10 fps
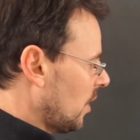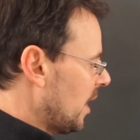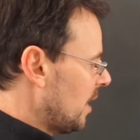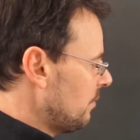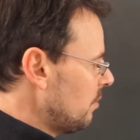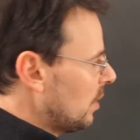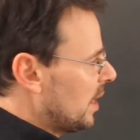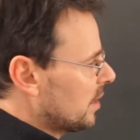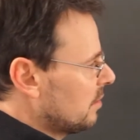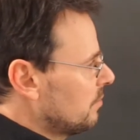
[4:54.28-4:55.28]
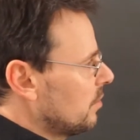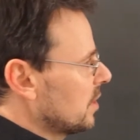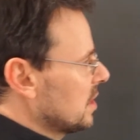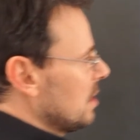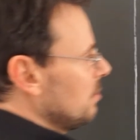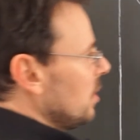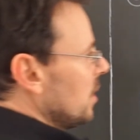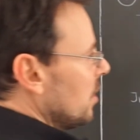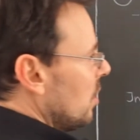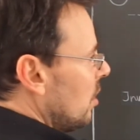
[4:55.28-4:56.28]
and we plug in, for example,
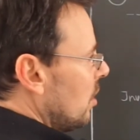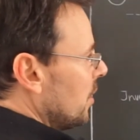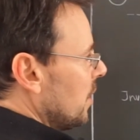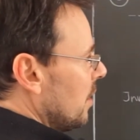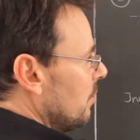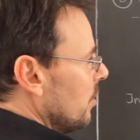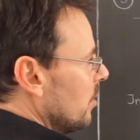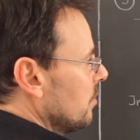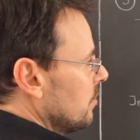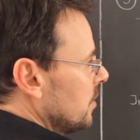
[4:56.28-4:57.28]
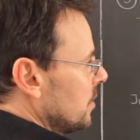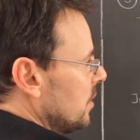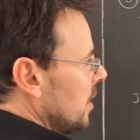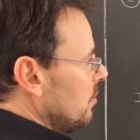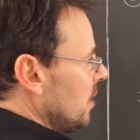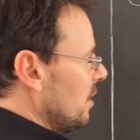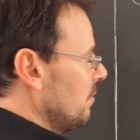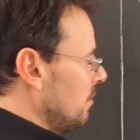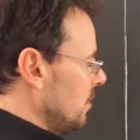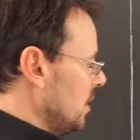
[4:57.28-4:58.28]
an odd number, so that we
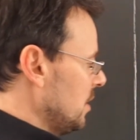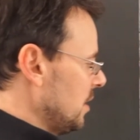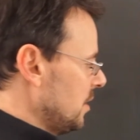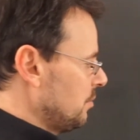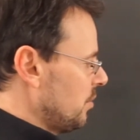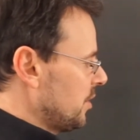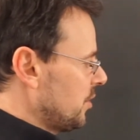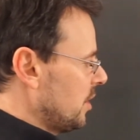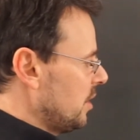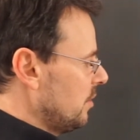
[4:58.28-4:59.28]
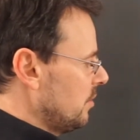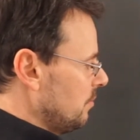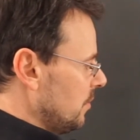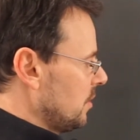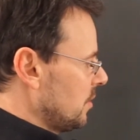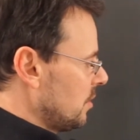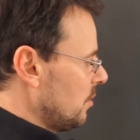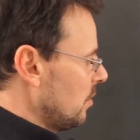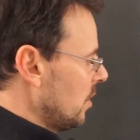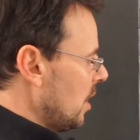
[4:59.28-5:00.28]
have this expression here.
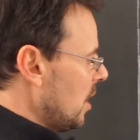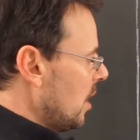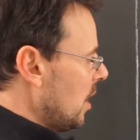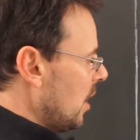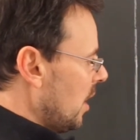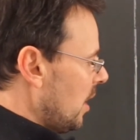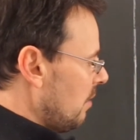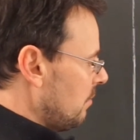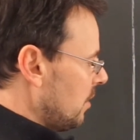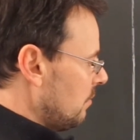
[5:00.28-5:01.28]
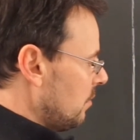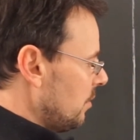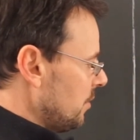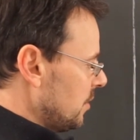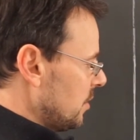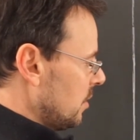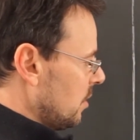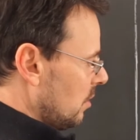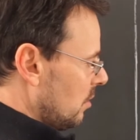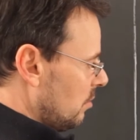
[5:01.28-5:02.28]
So, f inverse
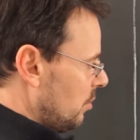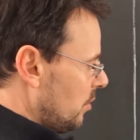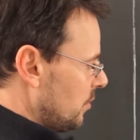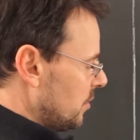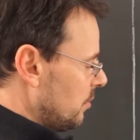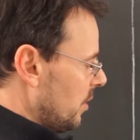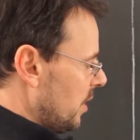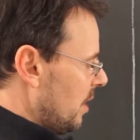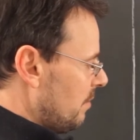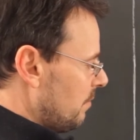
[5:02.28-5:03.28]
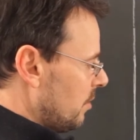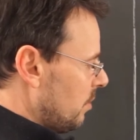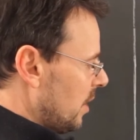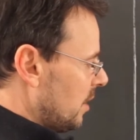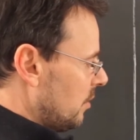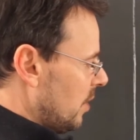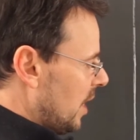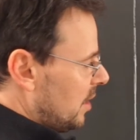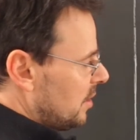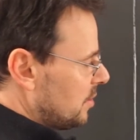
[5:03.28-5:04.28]
composed with f applied to
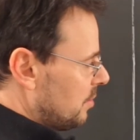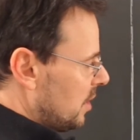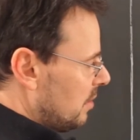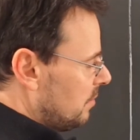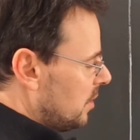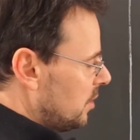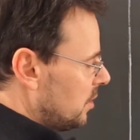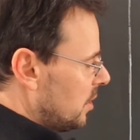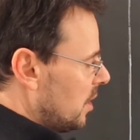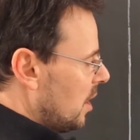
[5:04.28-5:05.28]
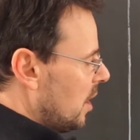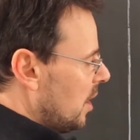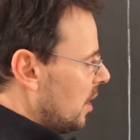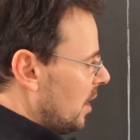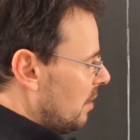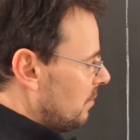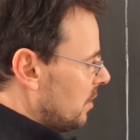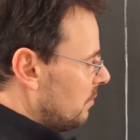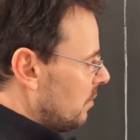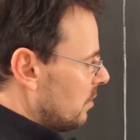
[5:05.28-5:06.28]
n is by definition f
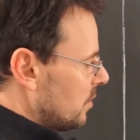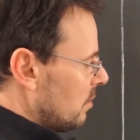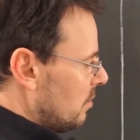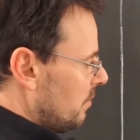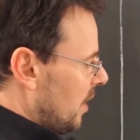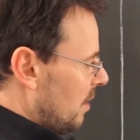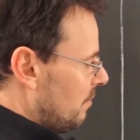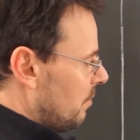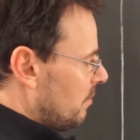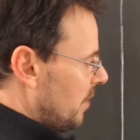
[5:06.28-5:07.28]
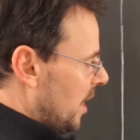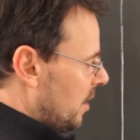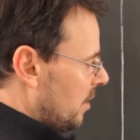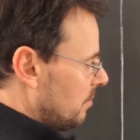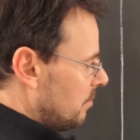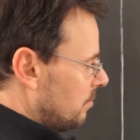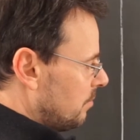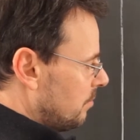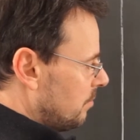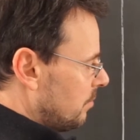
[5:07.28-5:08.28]
inverse of f of n.
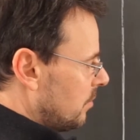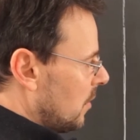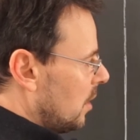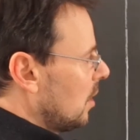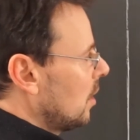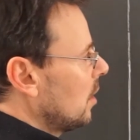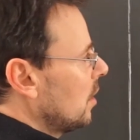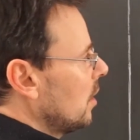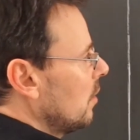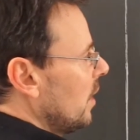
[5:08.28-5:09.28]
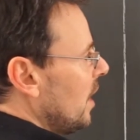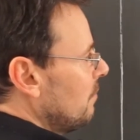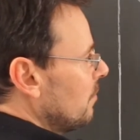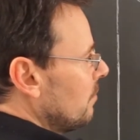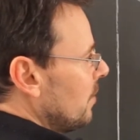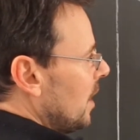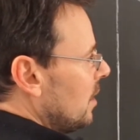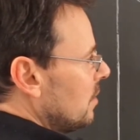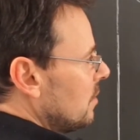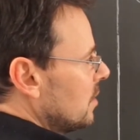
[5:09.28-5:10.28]
Now f of
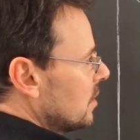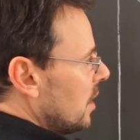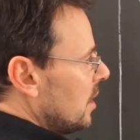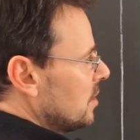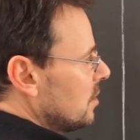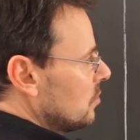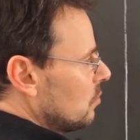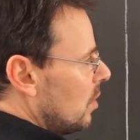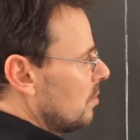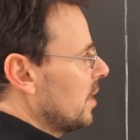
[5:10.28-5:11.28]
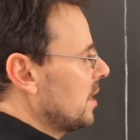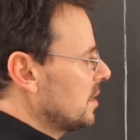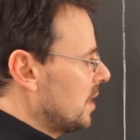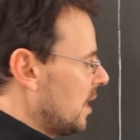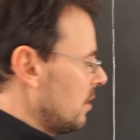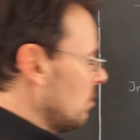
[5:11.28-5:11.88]
n in this case is 1 minus n